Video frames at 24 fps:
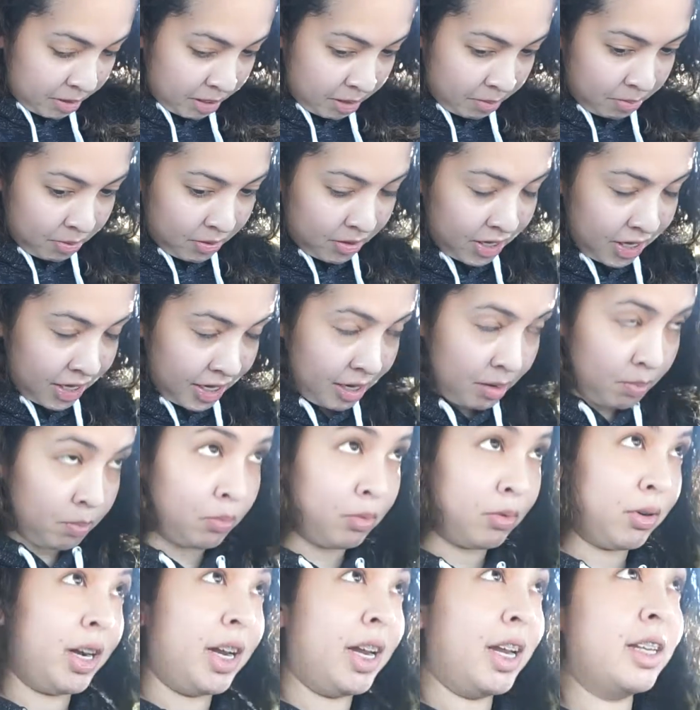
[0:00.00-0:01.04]
gonna put it in
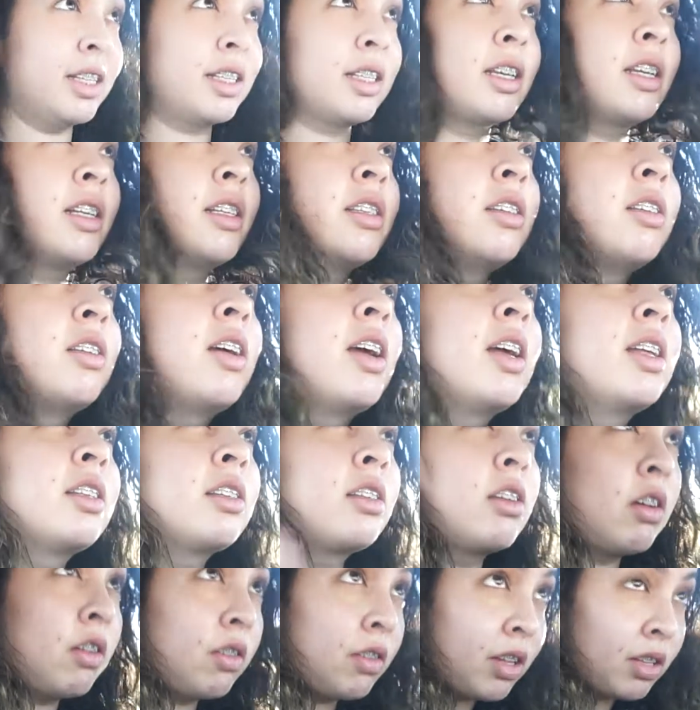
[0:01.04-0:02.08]
braids because you
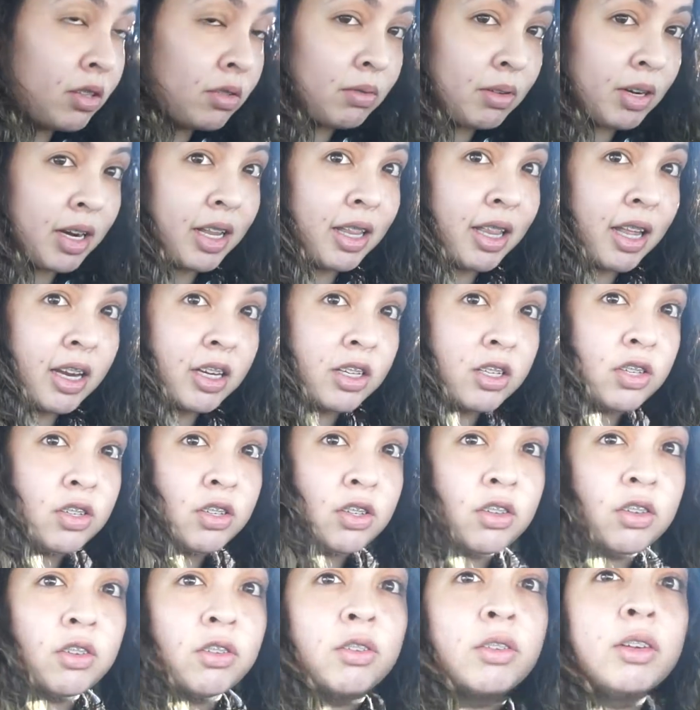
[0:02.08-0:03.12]
guys know that's what I like to
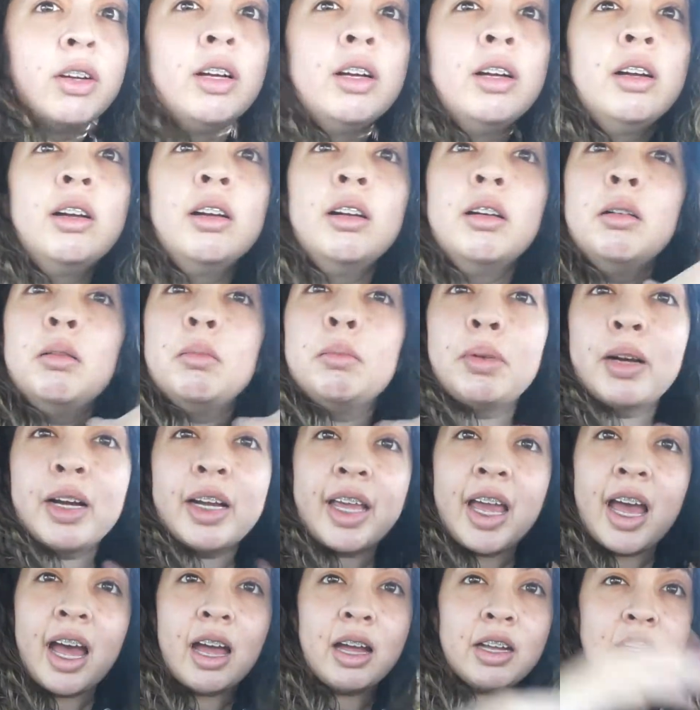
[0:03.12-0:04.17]
do.
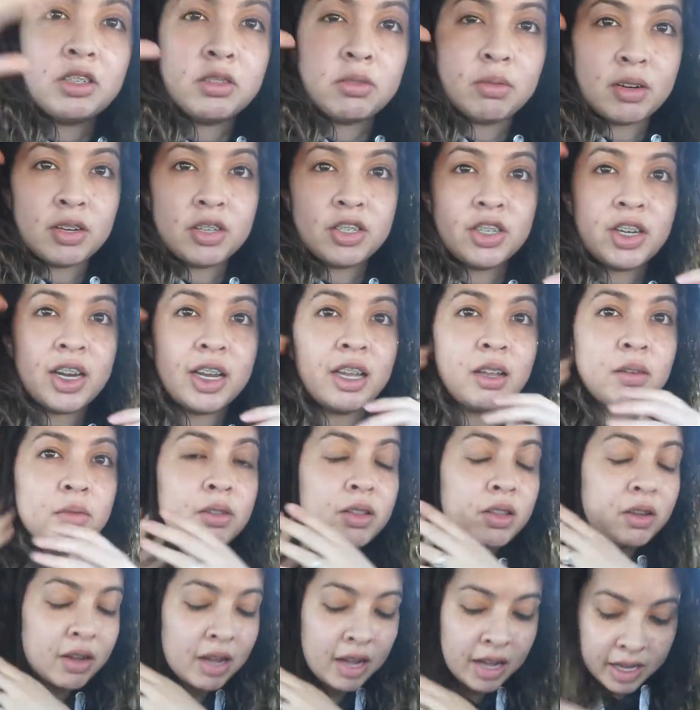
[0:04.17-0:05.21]
But yeah, I just want to check in
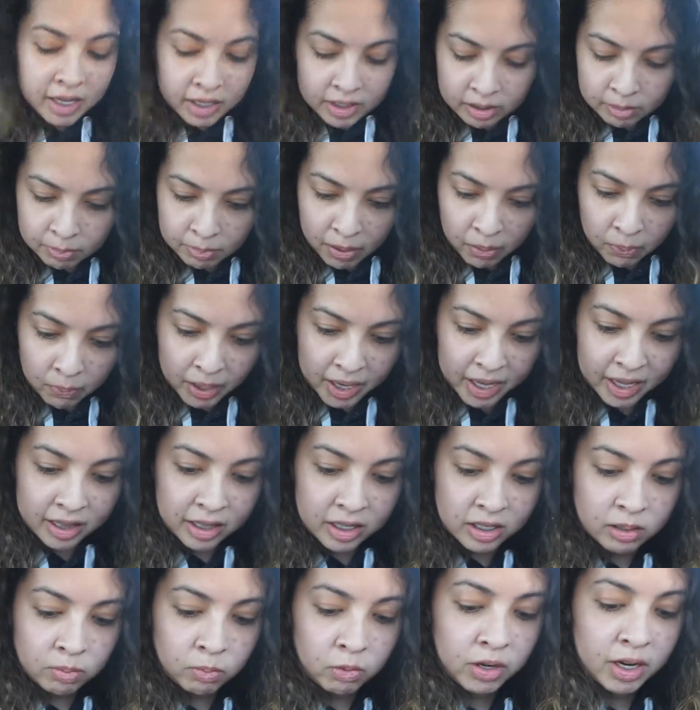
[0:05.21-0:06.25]
with you guys. My
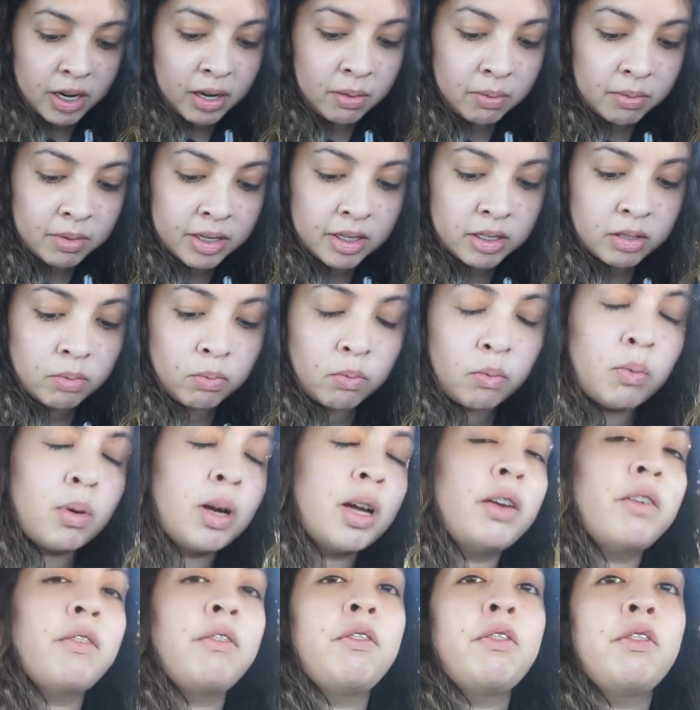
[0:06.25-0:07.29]
weigh-in this morning was
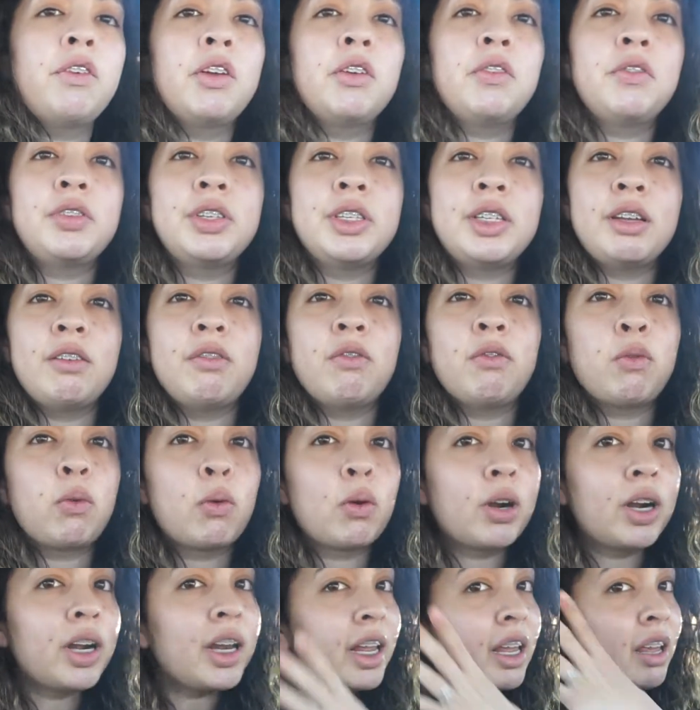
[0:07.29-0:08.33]

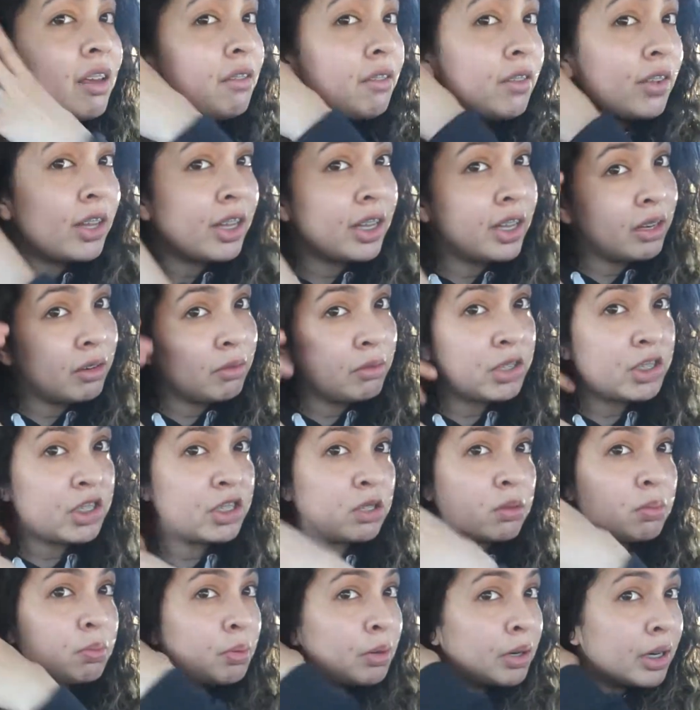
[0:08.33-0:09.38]
154 even, which
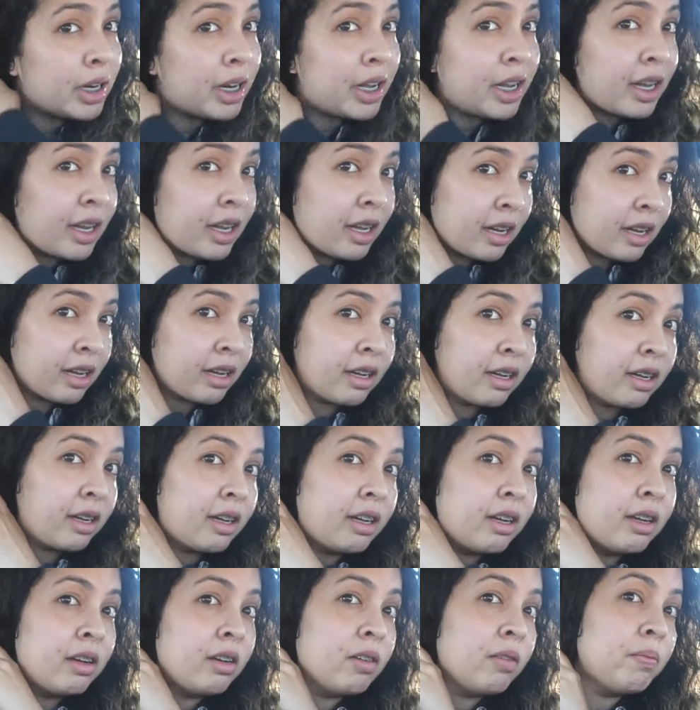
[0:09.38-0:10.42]
is pretty
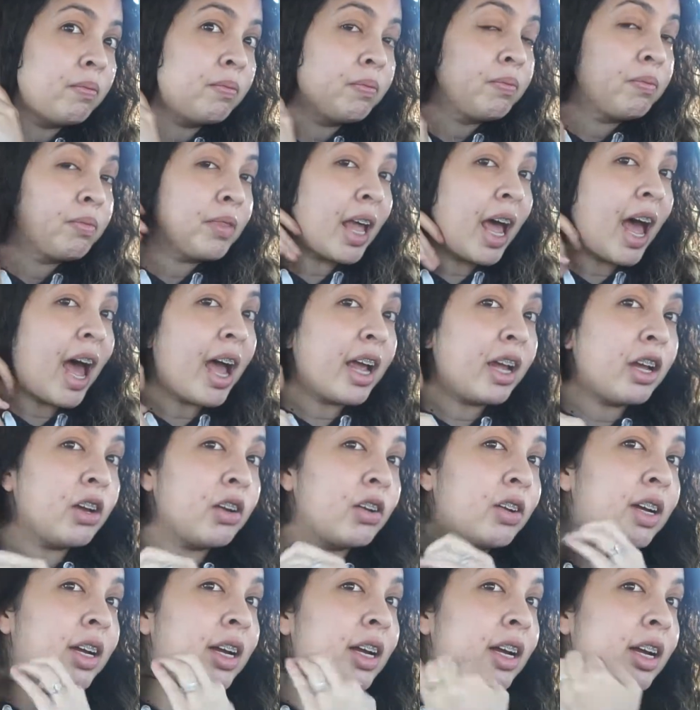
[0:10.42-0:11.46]

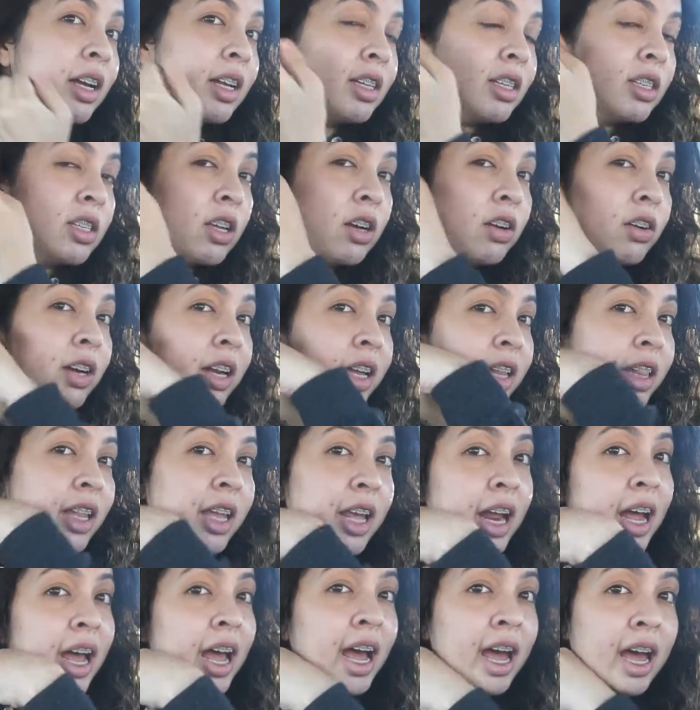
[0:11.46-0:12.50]
accurate considering
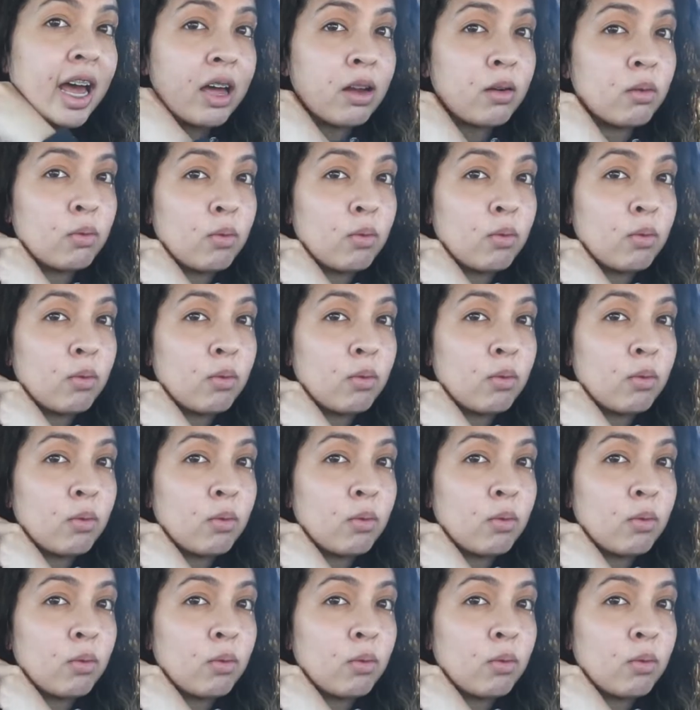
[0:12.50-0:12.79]
that I had